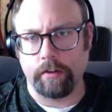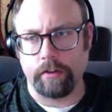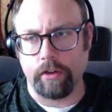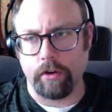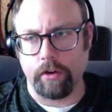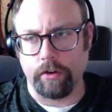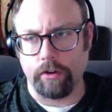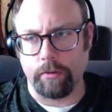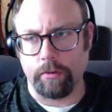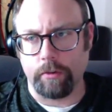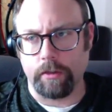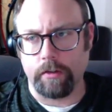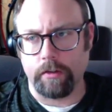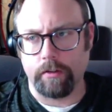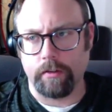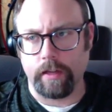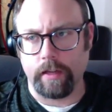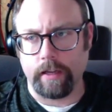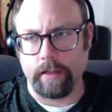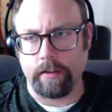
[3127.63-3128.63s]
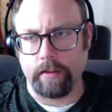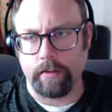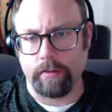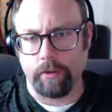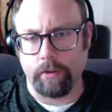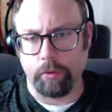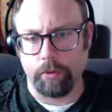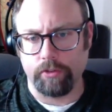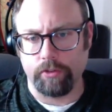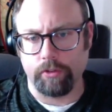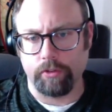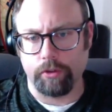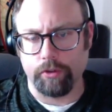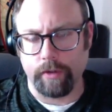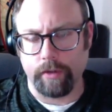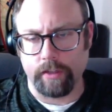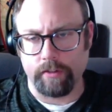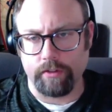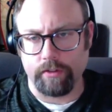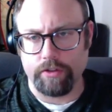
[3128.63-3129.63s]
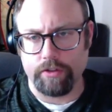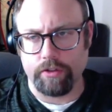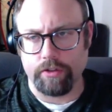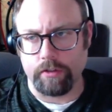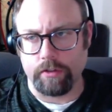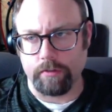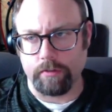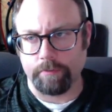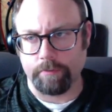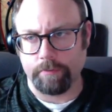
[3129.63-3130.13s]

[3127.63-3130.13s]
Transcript: argument that there was no transition,